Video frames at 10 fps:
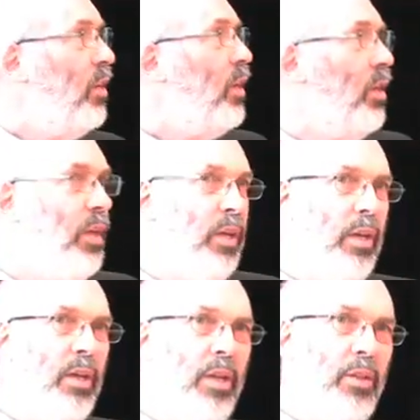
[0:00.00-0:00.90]
Then,
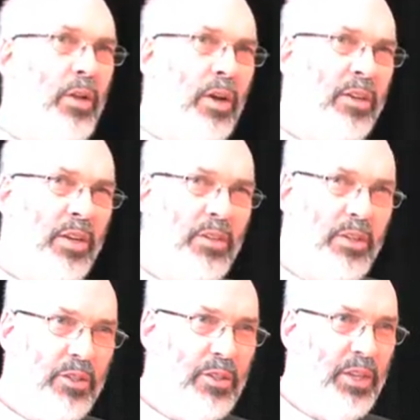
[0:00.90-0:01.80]
they're not an
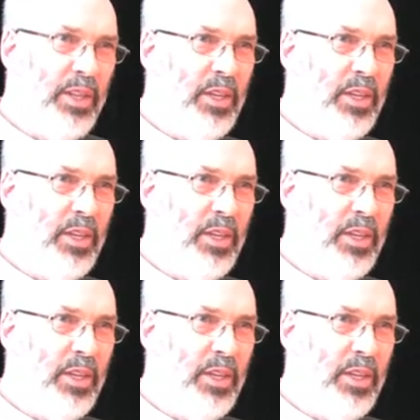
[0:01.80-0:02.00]
ethnicity.